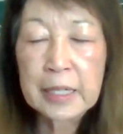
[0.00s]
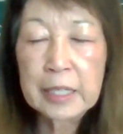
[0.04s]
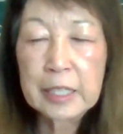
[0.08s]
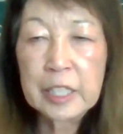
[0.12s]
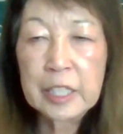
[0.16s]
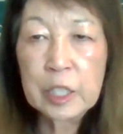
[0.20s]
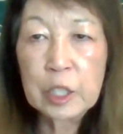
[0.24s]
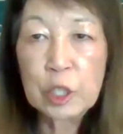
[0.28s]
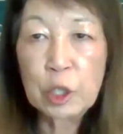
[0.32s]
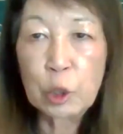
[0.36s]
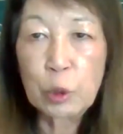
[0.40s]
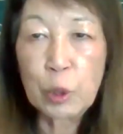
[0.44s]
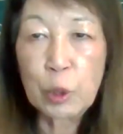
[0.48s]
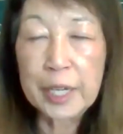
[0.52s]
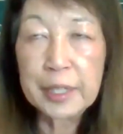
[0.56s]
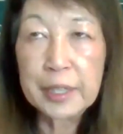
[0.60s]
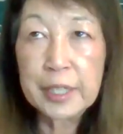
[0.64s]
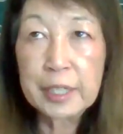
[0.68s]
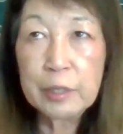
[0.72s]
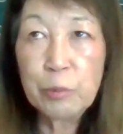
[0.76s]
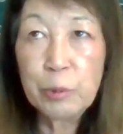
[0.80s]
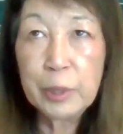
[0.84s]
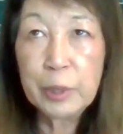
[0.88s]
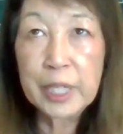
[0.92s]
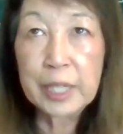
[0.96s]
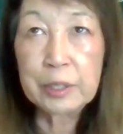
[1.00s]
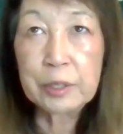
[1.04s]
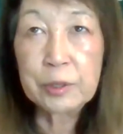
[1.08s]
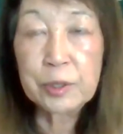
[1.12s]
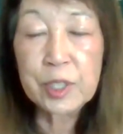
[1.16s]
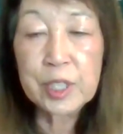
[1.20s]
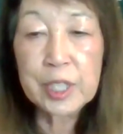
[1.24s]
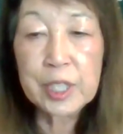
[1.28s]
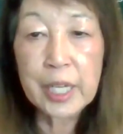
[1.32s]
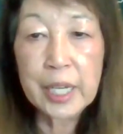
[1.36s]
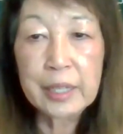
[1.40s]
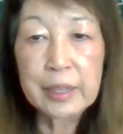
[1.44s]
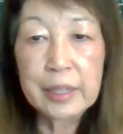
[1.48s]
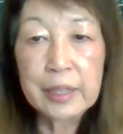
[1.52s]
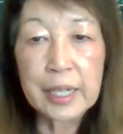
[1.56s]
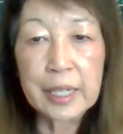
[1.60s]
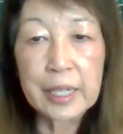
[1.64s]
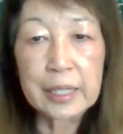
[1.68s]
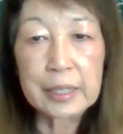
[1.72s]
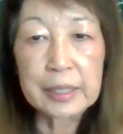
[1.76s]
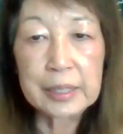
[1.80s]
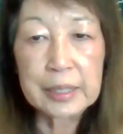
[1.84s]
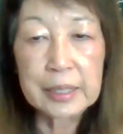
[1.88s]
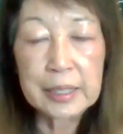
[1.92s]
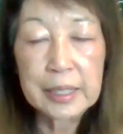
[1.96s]
you know, I think we understand
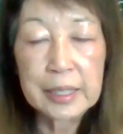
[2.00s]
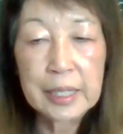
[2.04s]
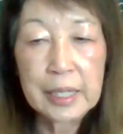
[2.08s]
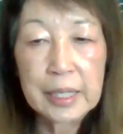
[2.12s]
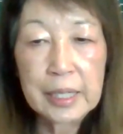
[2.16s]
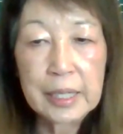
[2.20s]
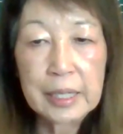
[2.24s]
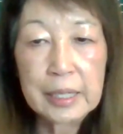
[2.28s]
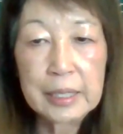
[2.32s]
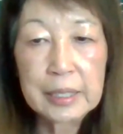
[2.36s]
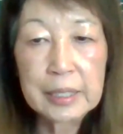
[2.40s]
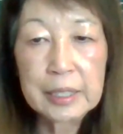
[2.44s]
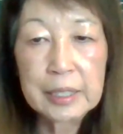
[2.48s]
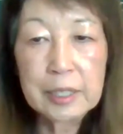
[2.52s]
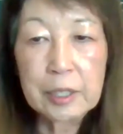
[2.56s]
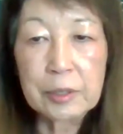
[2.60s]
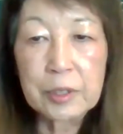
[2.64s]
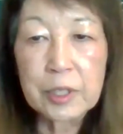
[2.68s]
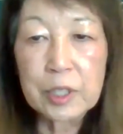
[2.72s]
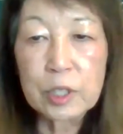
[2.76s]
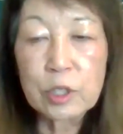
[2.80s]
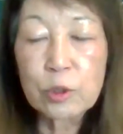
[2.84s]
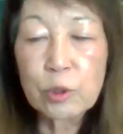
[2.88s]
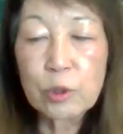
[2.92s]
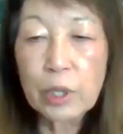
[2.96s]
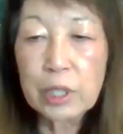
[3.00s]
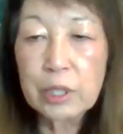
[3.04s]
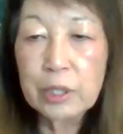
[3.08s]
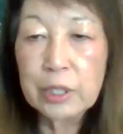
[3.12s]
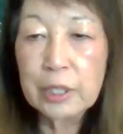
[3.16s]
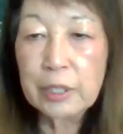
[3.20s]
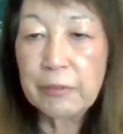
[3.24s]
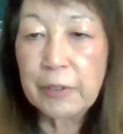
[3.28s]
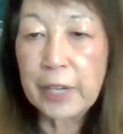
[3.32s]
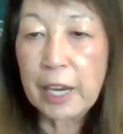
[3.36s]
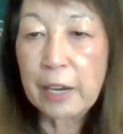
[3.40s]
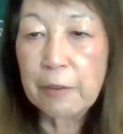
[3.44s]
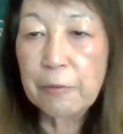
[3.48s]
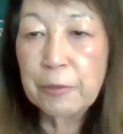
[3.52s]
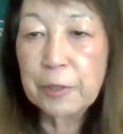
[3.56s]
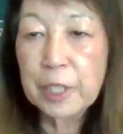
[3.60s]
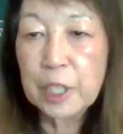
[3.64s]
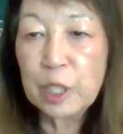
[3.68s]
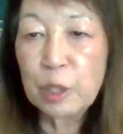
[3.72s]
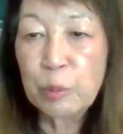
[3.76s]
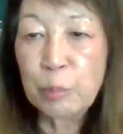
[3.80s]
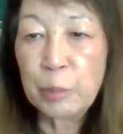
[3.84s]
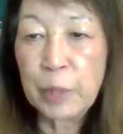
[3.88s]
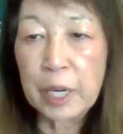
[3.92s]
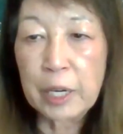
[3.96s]
that, you know, the struggle of
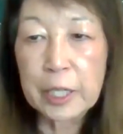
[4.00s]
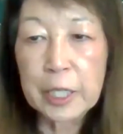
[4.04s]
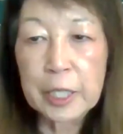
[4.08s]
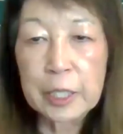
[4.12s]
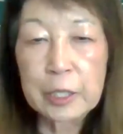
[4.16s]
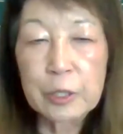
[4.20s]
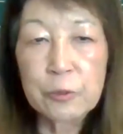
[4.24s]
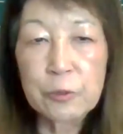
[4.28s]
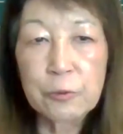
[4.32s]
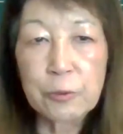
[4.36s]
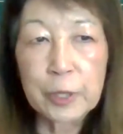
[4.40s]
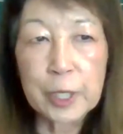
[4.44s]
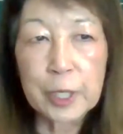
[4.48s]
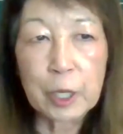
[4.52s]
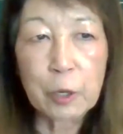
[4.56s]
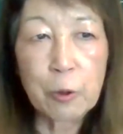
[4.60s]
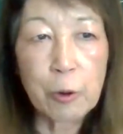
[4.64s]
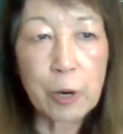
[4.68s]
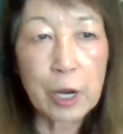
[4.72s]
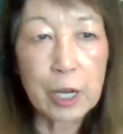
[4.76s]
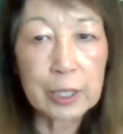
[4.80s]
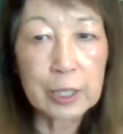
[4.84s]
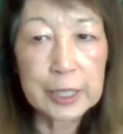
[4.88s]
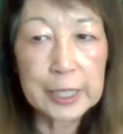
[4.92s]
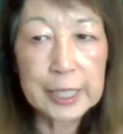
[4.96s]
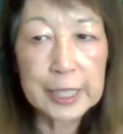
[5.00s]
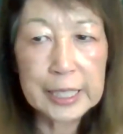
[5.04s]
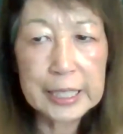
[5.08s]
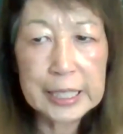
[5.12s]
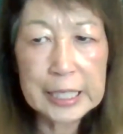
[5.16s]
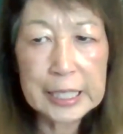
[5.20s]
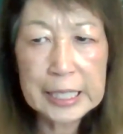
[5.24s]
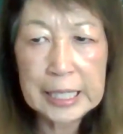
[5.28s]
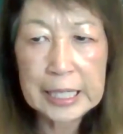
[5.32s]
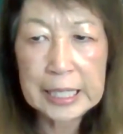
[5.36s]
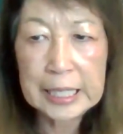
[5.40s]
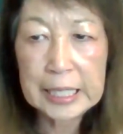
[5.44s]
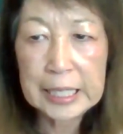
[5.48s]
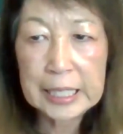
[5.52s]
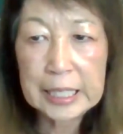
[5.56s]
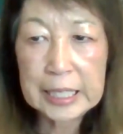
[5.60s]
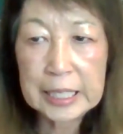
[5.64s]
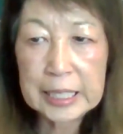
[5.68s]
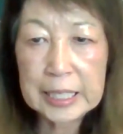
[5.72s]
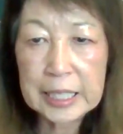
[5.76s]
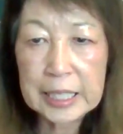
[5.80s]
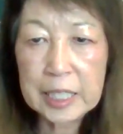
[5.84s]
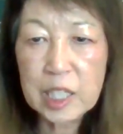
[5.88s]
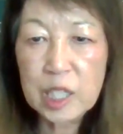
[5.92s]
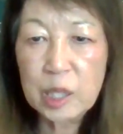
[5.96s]
African Americans for equality
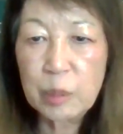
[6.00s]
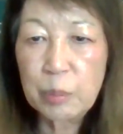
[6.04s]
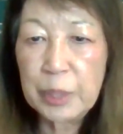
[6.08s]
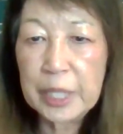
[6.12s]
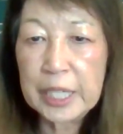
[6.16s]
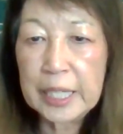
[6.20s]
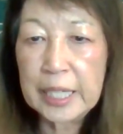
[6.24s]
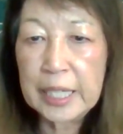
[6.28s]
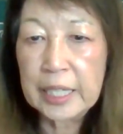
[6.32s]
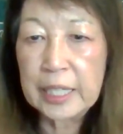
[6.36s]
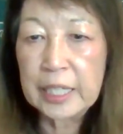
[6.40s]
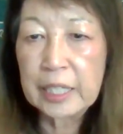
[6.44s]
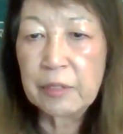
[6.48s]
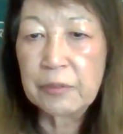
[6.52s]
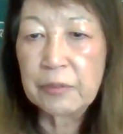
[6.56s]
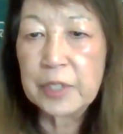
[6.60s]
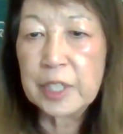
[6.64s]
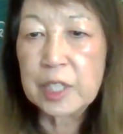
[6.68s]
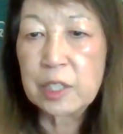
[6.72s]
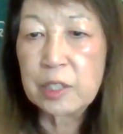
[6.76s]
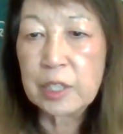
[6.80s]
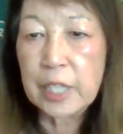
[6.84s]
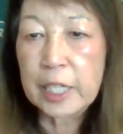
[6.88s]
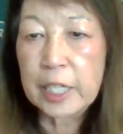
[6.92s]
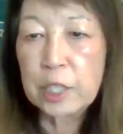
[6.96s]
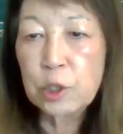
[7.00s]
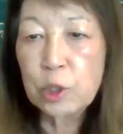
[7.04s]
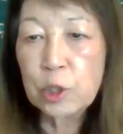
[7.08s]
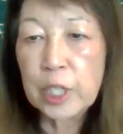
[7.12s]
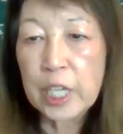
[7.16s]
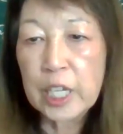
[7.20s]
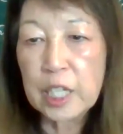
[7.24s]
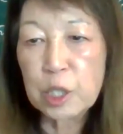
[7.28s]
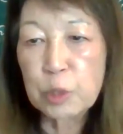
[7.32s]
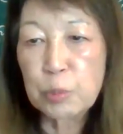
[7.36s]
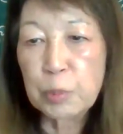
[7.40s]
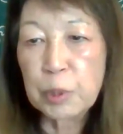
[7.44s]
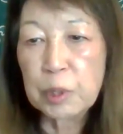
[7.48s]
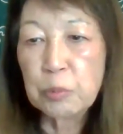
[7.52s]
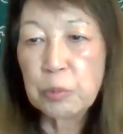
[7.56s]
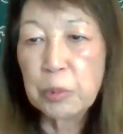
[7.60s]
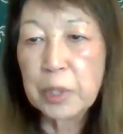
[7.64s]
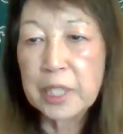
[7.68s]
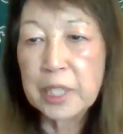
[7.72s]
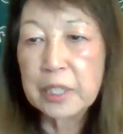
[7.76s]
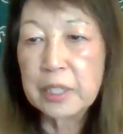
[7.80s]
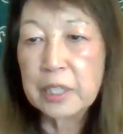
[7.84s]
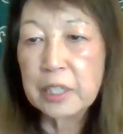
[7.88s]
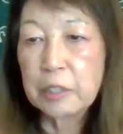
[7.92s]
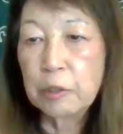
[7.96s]
since the beginning of this nation has been
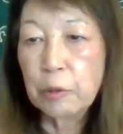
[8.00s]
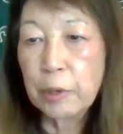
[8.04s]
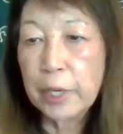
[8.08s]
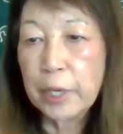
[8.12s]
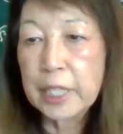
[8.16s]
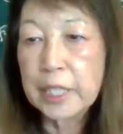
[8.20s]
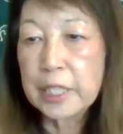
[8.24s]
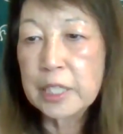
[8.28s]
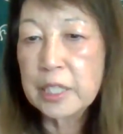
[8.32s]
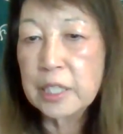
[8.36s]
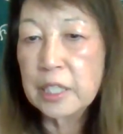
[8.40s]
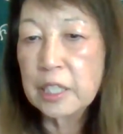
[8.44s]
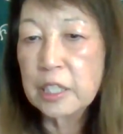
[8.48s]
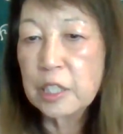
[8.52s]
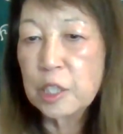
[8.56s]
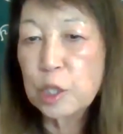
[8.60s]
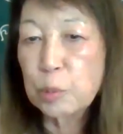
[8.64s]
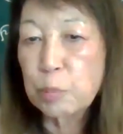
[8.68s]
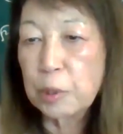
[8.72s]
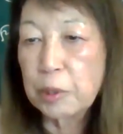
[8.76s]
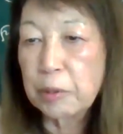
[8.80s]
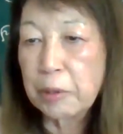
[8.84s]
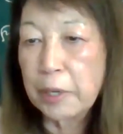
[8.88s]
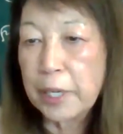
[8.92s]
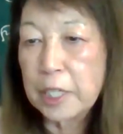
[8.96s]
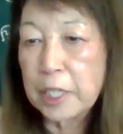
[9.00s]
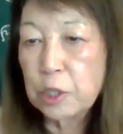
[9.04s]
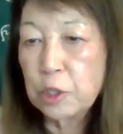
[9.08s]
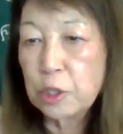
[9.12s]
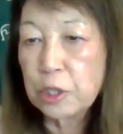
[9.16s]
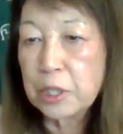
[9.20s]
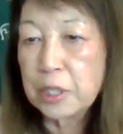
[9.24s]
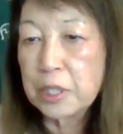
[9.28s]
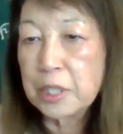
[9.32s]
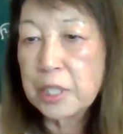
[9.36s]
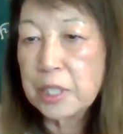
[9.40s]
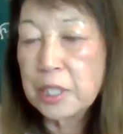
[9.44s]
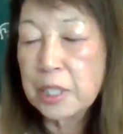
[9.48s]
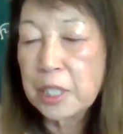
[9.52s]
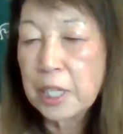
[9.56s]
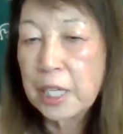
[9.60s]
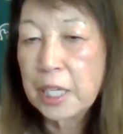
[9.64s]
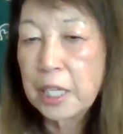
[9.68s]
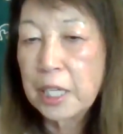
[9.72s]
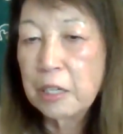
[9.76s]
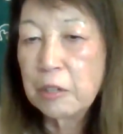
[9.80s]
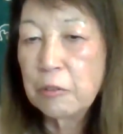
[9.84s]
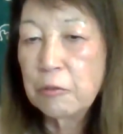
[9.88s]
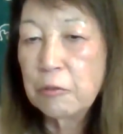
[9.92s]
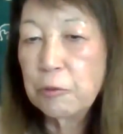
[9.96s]
one of the greatest inspirations
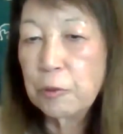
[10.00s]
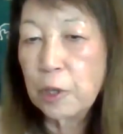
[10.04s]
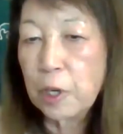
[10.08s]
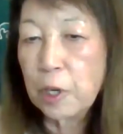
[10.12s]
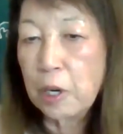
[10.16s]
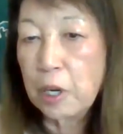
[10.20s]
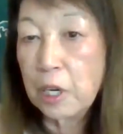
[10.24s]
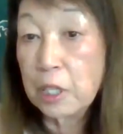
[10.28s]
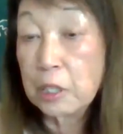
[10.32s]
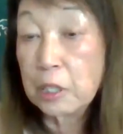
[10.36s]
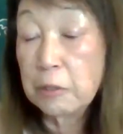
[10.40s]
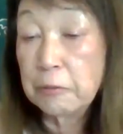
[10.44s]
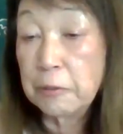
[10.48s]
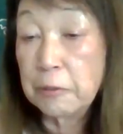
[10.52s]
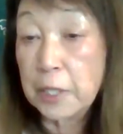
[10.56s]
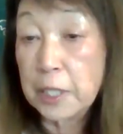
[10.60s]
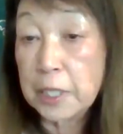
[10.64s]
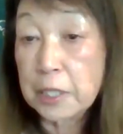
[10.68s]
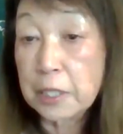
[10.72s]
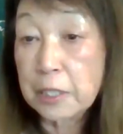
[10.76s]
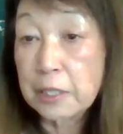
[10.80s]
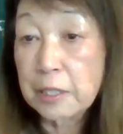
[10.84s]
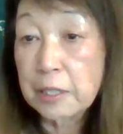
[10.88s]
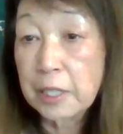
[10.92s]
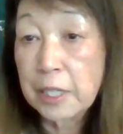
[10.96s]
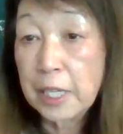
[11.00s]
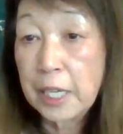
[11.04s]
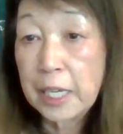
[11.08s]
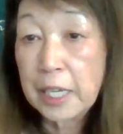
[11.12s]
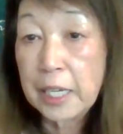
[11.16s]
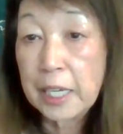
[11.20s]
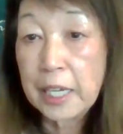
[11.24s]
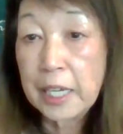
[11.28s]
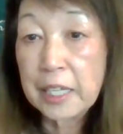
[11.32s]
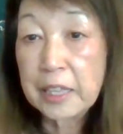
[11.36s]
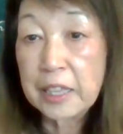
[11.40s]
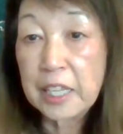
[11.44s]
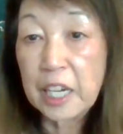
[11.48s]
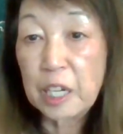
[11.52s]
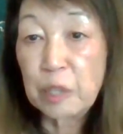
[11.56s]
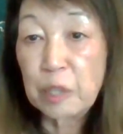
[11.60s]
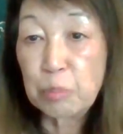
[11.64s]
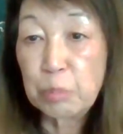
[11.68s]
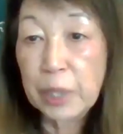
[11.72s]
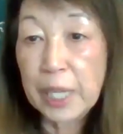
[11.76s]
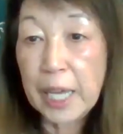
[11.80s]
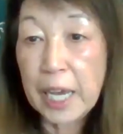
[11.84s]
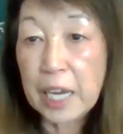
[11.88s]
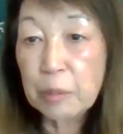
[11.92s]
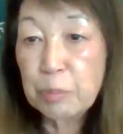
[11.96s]
for all of us, and that
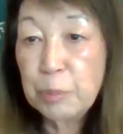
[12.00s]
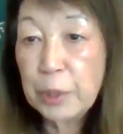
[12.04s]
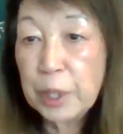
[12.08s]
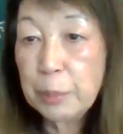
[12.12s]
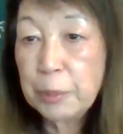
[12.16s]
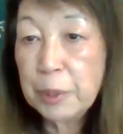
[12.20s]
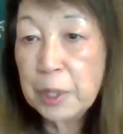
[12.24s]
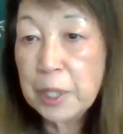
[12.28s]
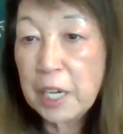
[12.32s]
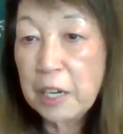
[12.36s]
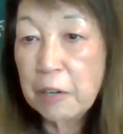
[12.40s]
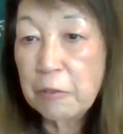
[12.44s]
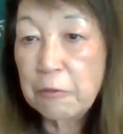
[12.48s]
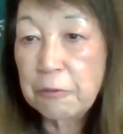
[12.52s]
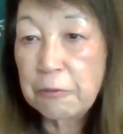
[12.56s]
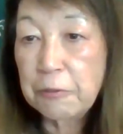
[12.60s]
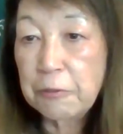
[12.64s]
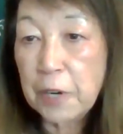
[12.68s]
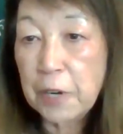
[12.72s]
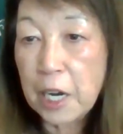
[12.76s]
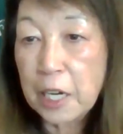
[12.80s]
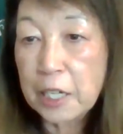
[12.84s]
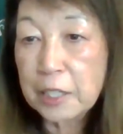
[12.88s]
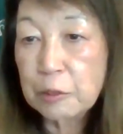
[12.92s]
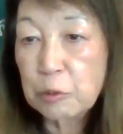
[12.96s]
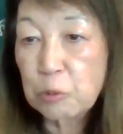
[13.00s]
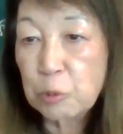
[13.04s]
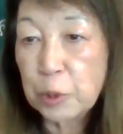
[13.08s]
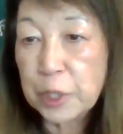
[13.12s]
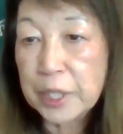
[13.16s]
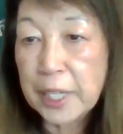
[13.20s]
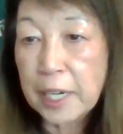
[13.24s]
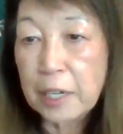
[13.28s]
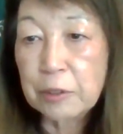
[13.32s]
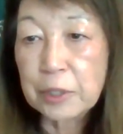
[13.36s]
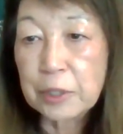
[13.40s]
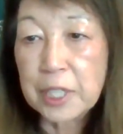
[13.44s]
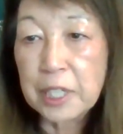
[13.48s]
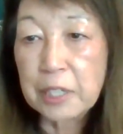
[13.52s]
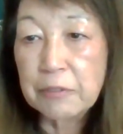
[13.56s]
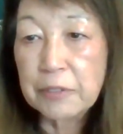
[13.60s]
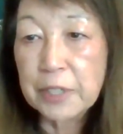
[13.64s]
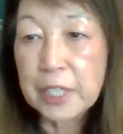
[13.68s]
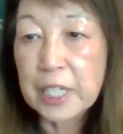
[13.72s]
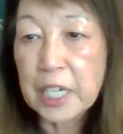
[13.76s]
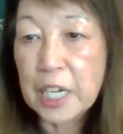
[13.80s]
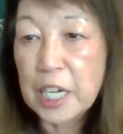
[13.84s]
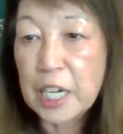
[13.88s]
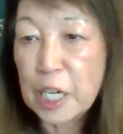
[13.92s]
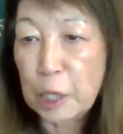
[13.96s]
Black people have fought without
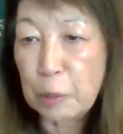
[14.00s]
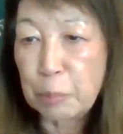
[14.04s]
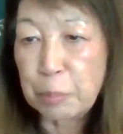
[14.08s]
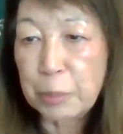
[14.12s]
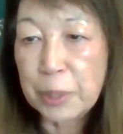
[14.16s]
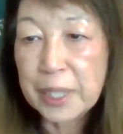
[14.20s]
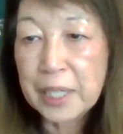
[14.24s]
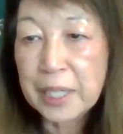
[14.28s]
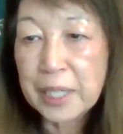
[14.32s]
giving up